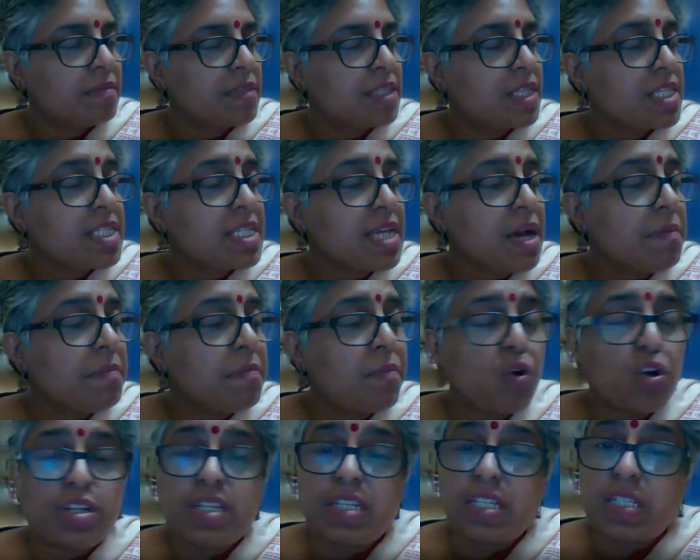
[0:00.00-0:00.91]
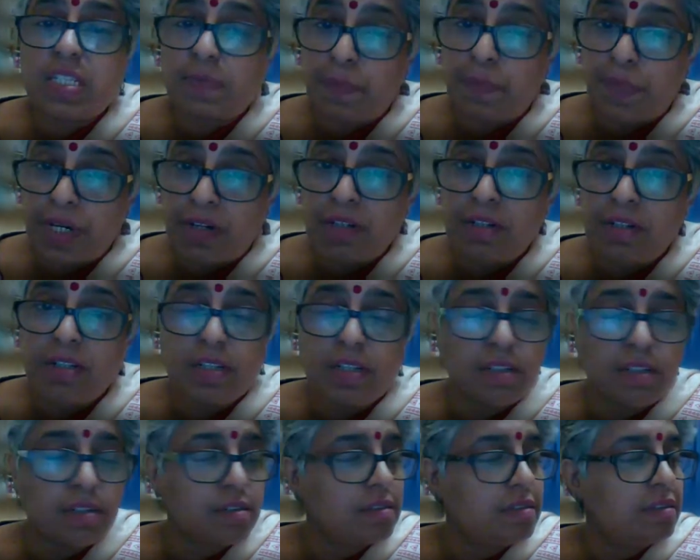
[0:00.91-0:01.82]
Some bodies burned.
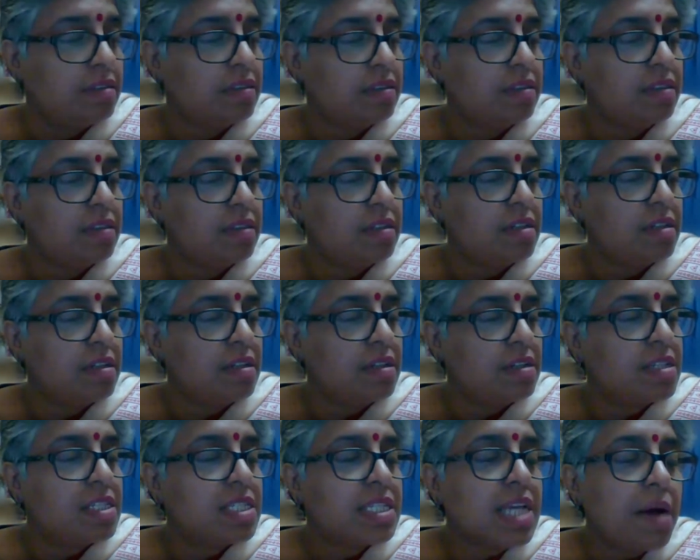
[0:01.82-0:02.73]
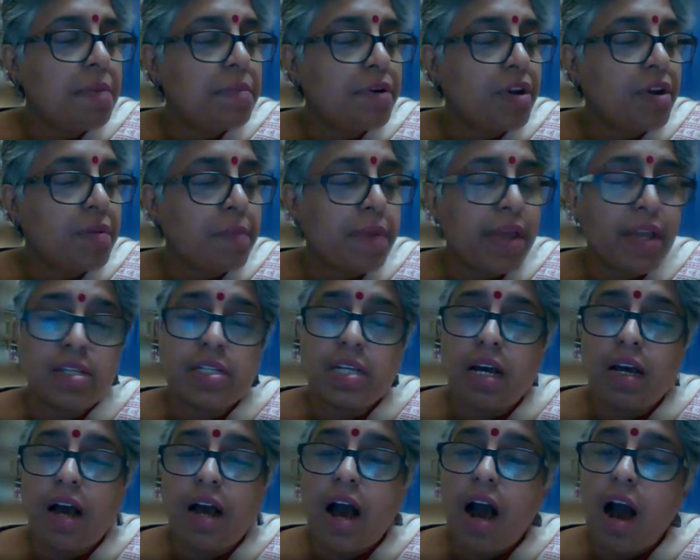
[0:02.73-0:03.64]
Some
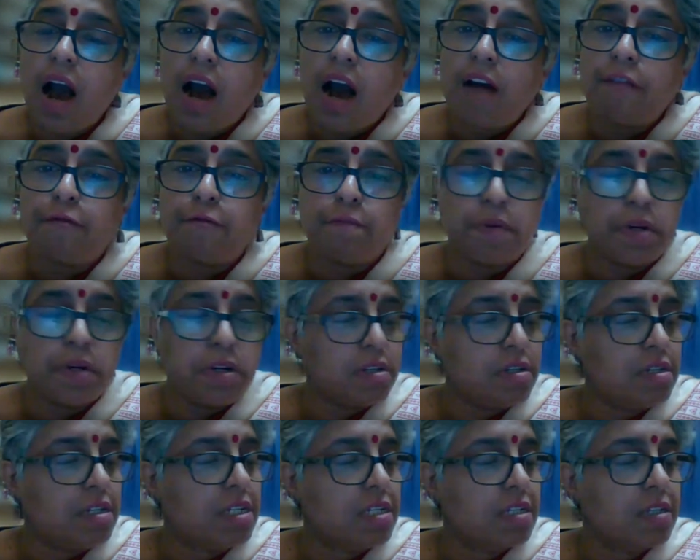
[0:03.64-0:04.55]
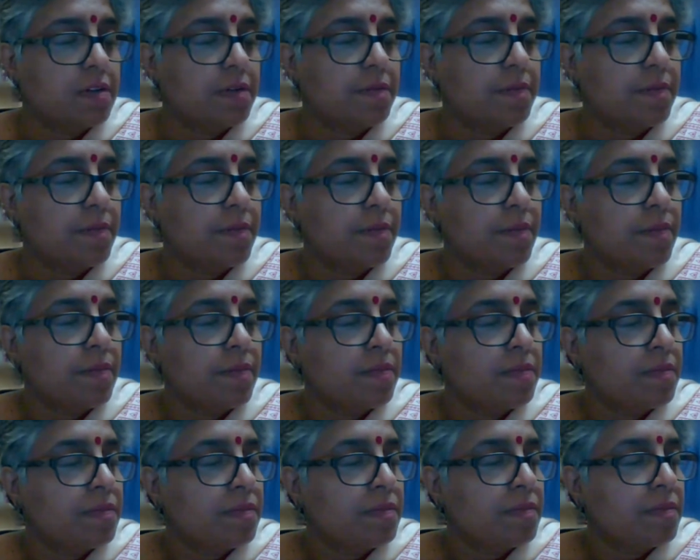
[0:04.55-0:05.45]
remained half burnt.
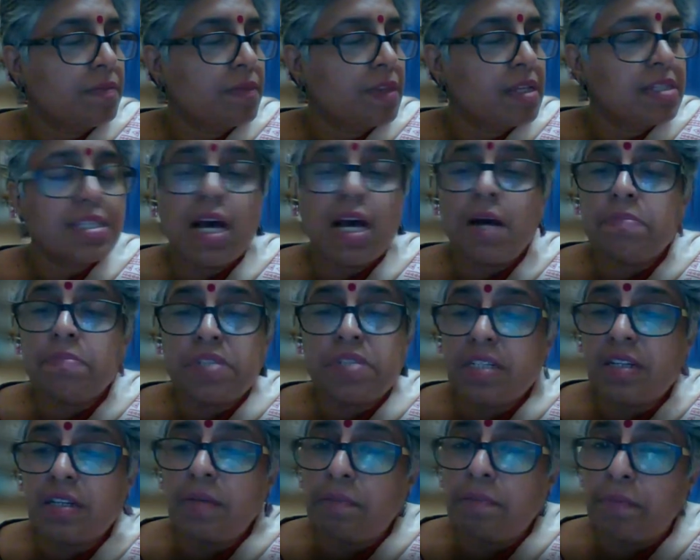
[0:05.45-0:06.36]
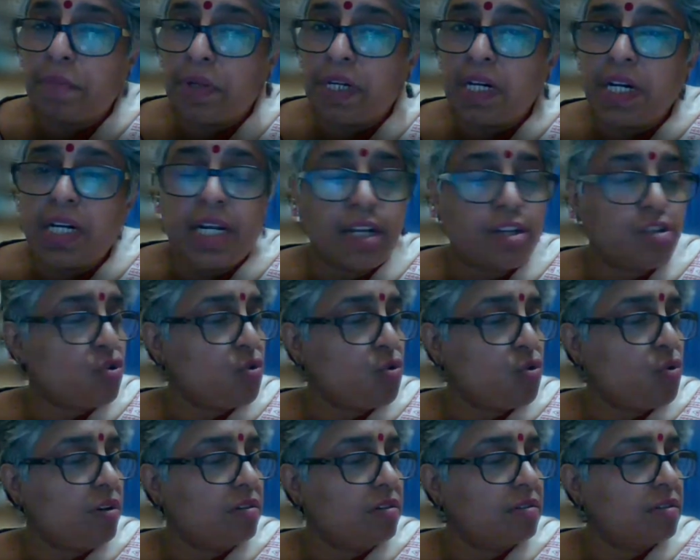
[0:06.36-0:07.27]
Some didn't burn at
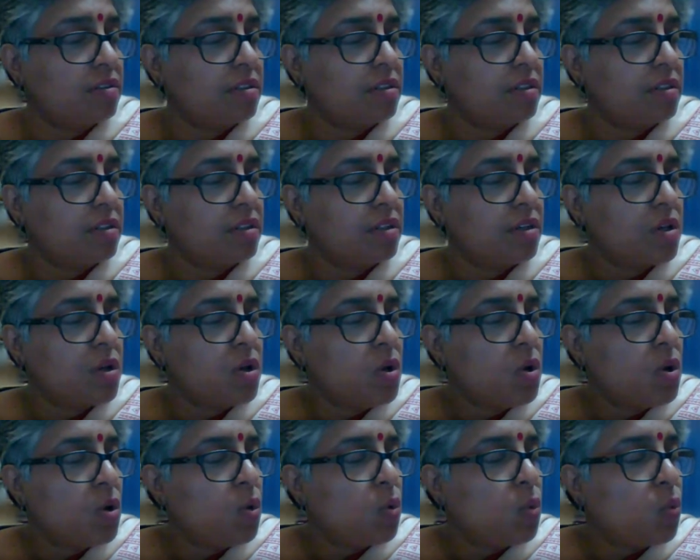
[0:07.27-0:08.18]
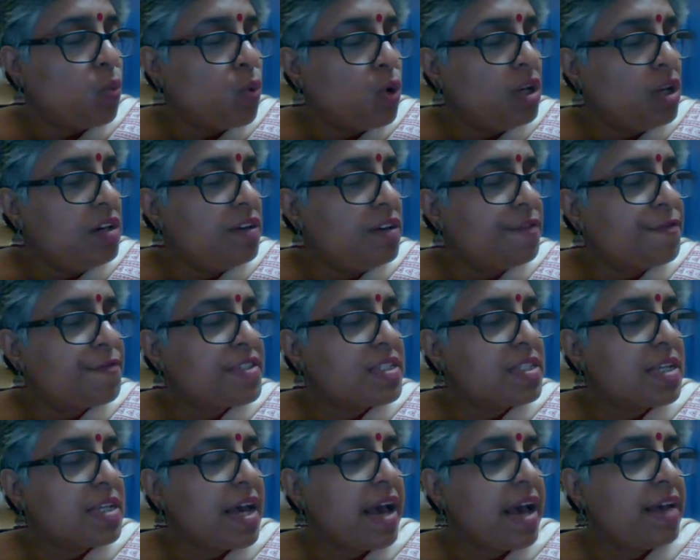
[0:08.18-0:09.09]
all.
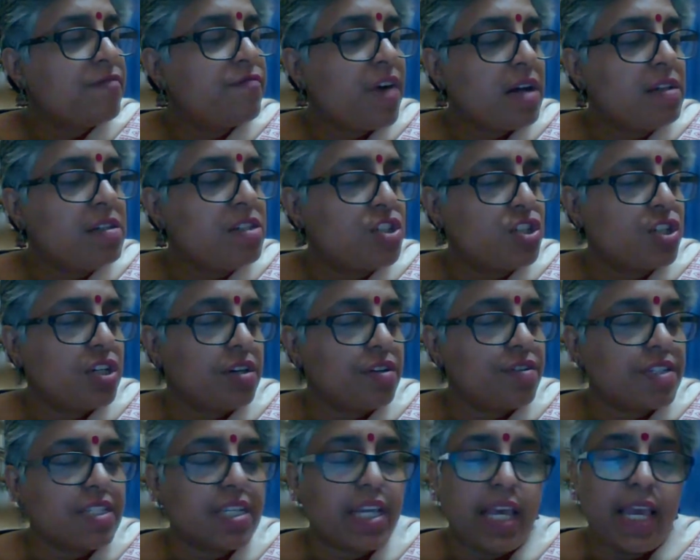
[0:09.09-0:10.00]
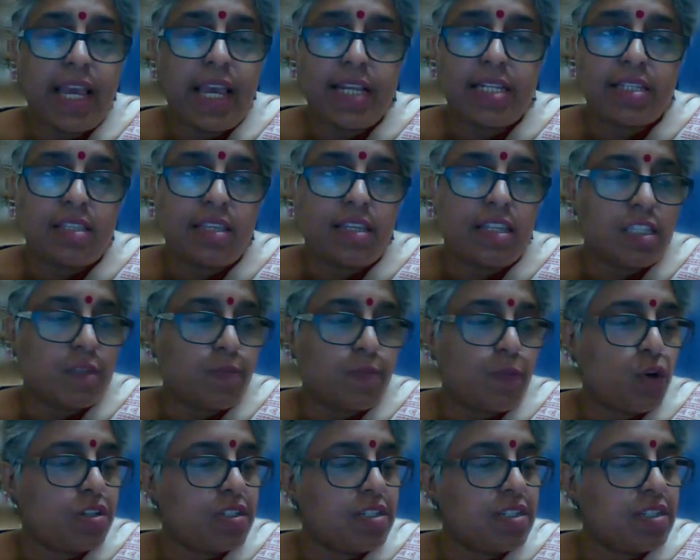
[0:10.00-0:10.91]
Wolves and vultures ate these
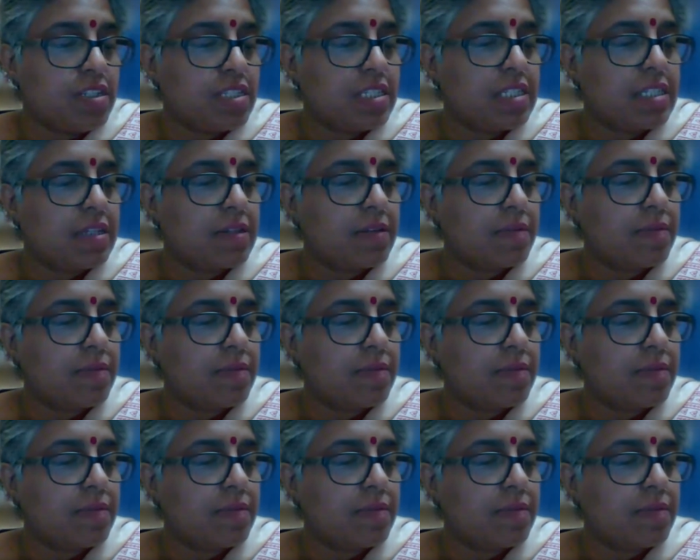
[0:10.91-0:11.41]
bodies.